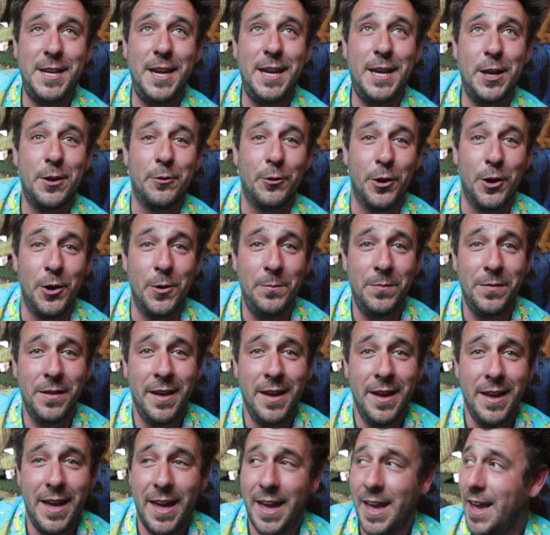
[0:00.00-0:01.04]
Tiki Room,
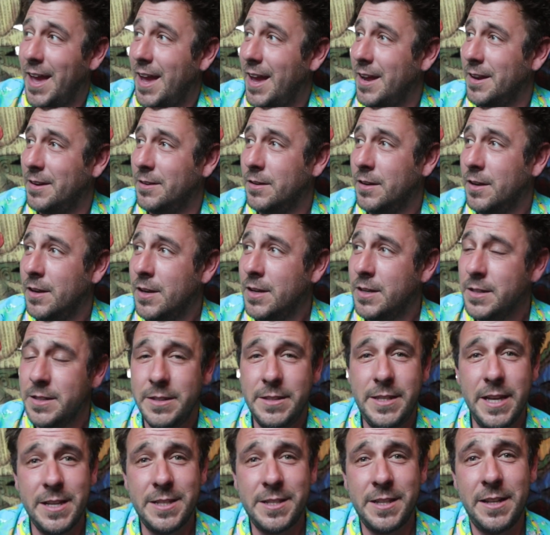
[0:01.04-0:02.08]
and
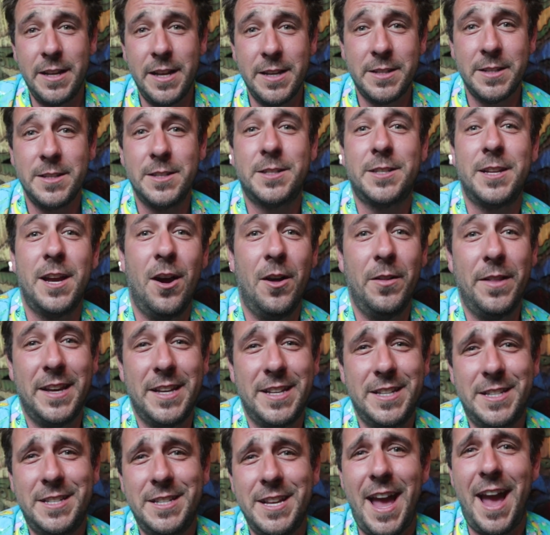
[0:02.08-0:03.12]
Disney doesn't sell the
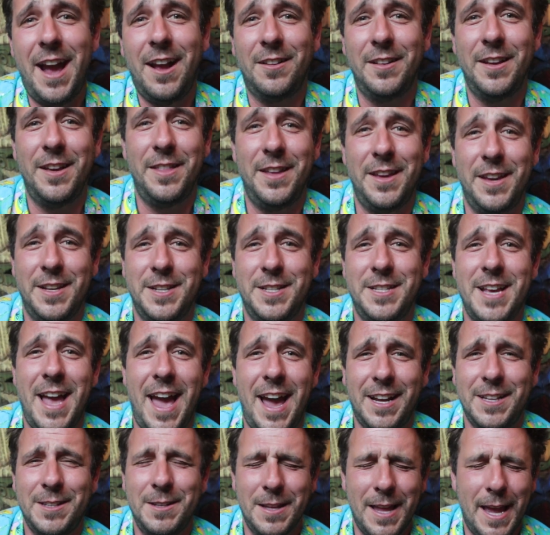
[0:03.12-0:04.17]
exactly the
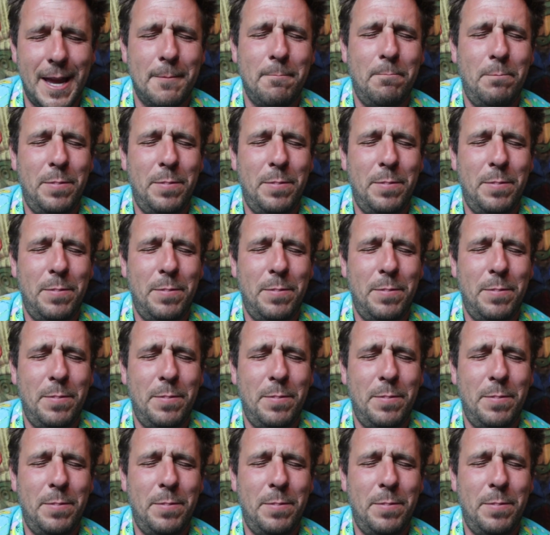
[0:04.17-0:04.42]
exact like